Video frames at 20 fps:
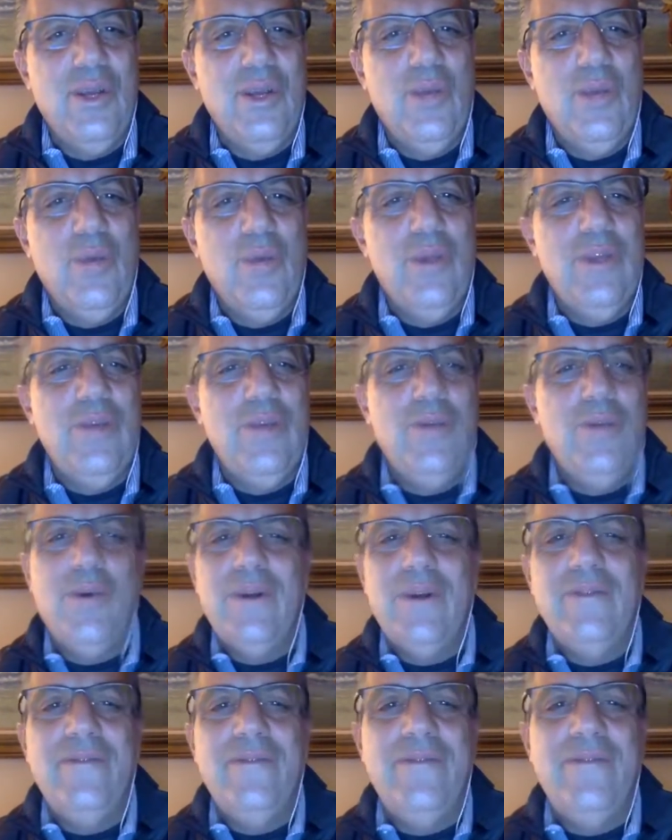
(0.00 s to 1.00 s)
where you
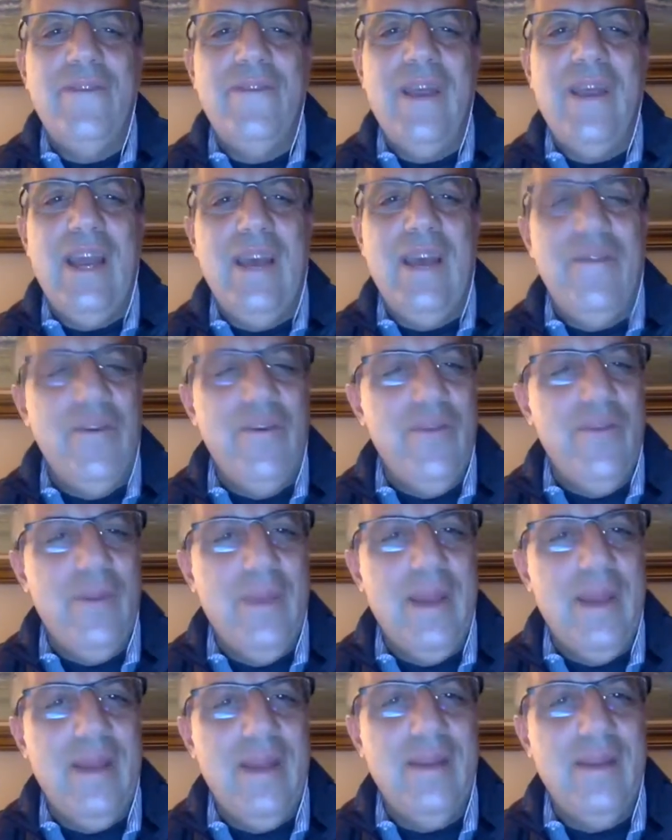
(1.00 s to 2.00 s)
will forever
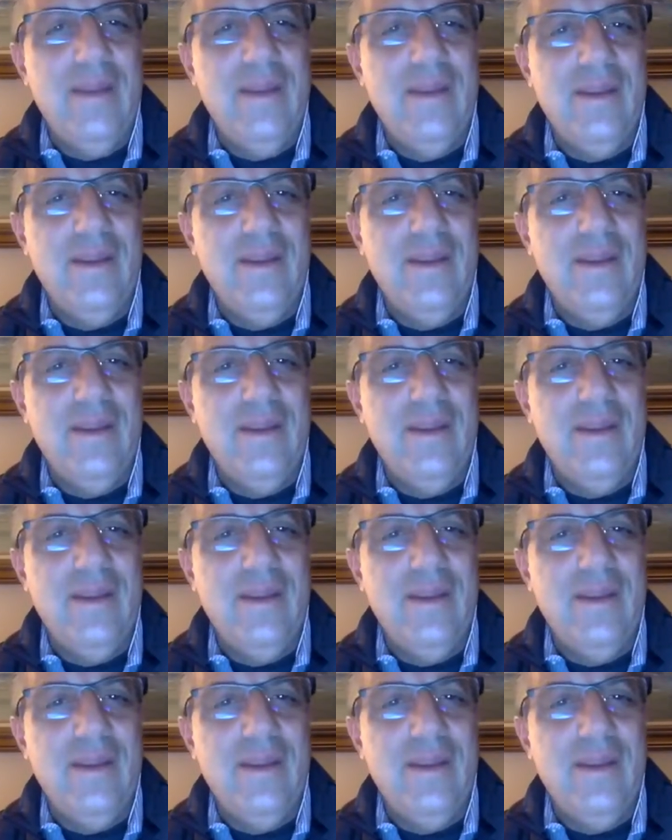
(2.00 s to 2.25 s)
remain